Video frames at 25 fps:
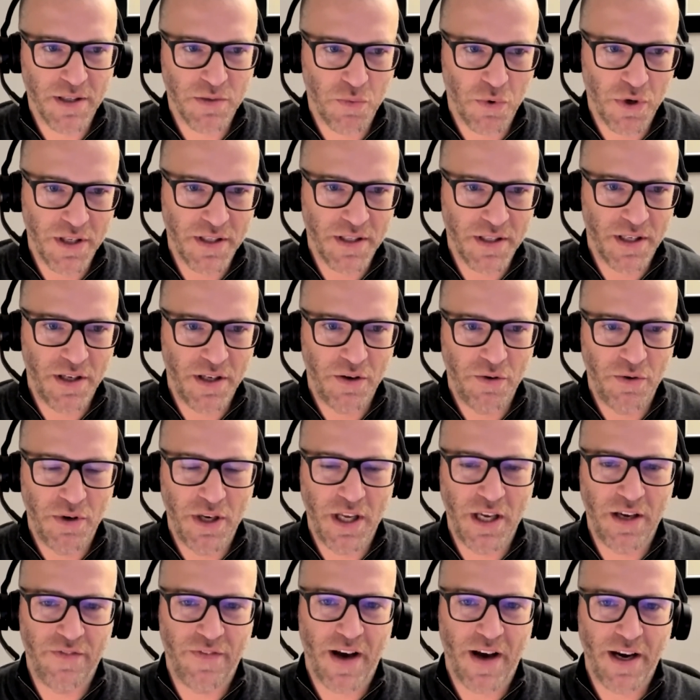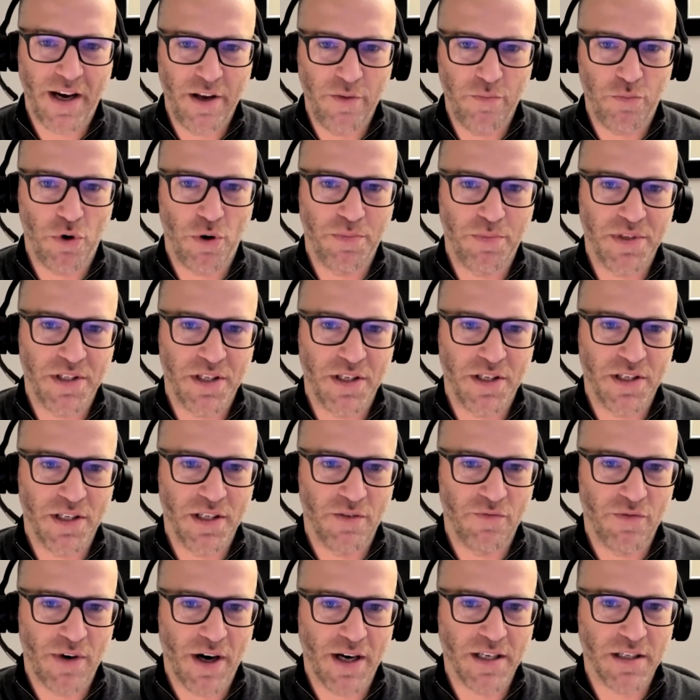What is the unique value proposition
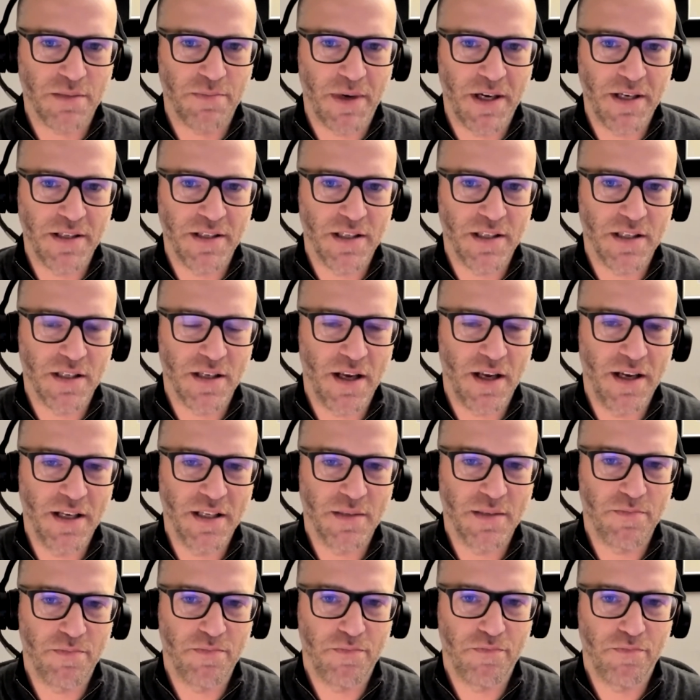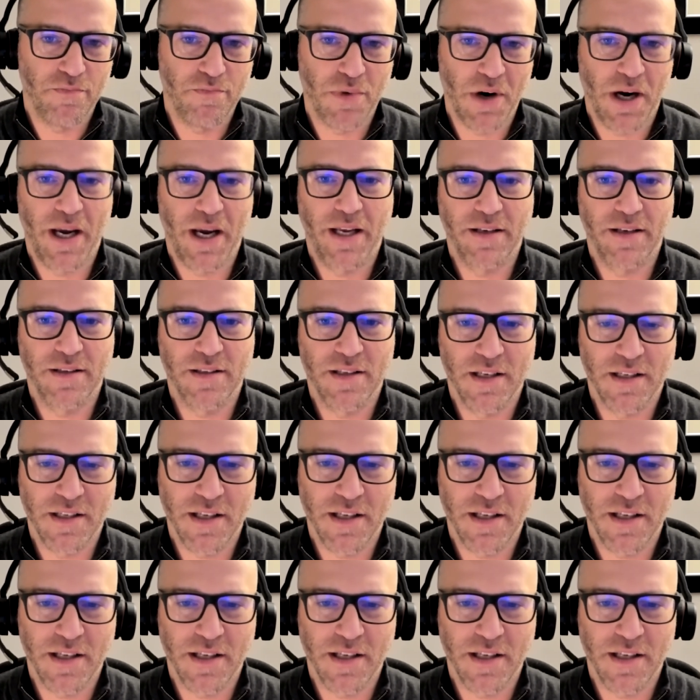that Rackspace is bringing to the